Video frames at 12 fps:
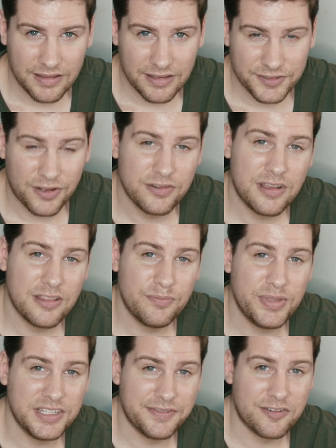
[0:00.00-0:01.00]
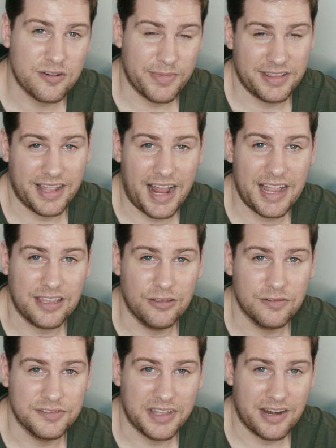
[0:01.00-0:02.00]
So another piece of equipment that I
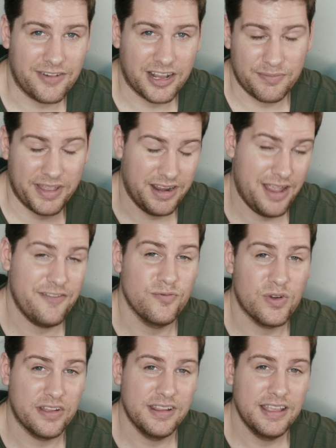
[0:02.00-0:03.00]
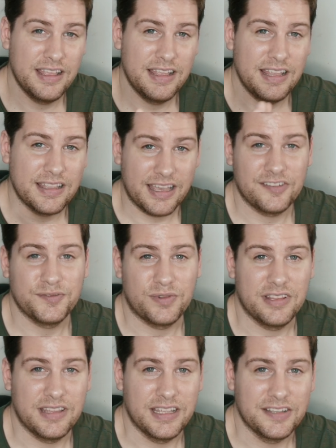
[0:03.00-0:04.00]
use, and I recommend everyone gets
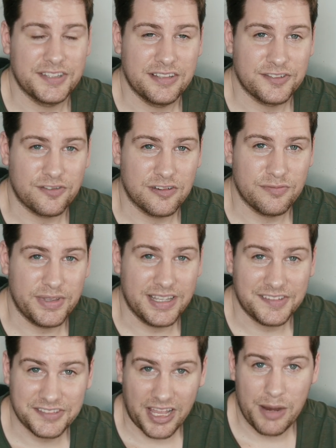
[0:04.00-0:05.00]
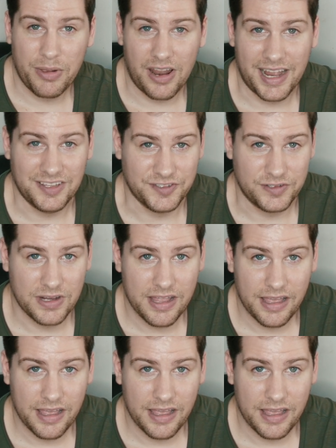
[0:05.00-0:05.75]
one of these, is going to be a stabilizer.